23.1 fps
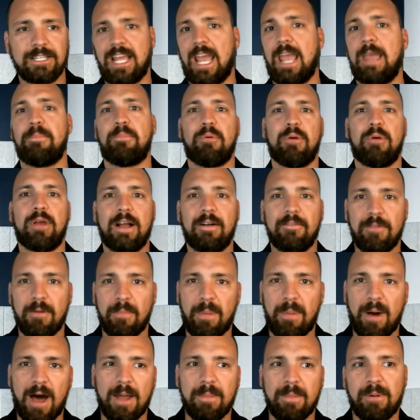tapering of the
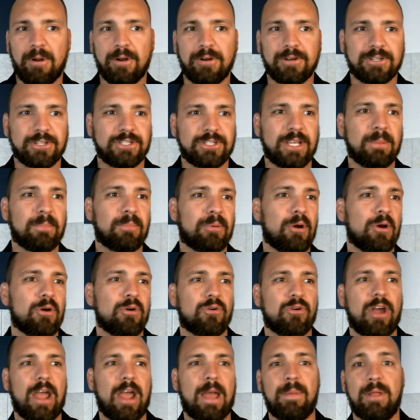bond purchasing
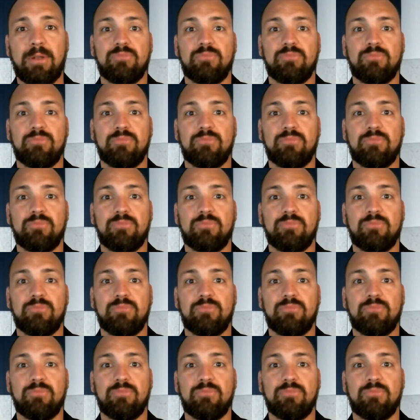program